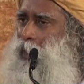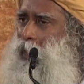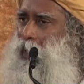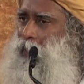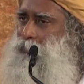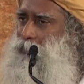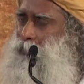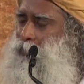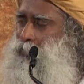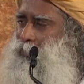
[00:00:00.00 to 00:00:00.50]

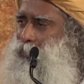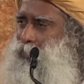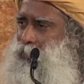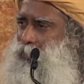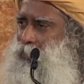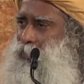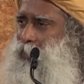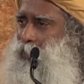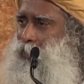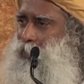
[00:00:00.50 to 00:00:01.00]
After
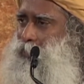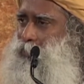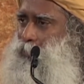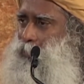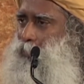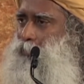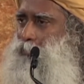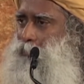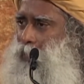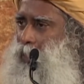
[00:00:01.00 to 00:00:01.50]
30 days,
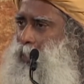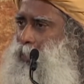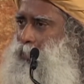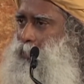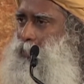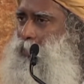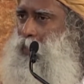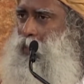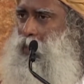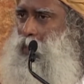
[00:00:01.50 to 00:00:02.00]
you'll find
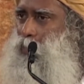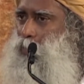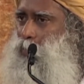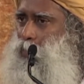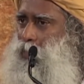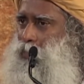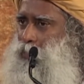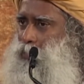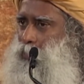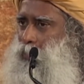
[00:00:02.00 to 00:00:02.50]
your hand
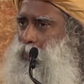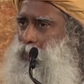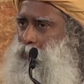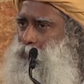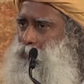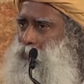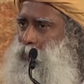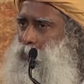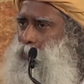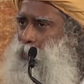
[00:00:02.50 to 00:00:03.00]
works
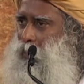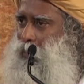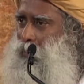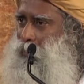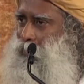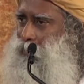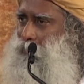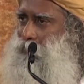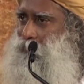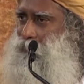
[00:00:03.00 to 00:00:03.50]
wonderfully well.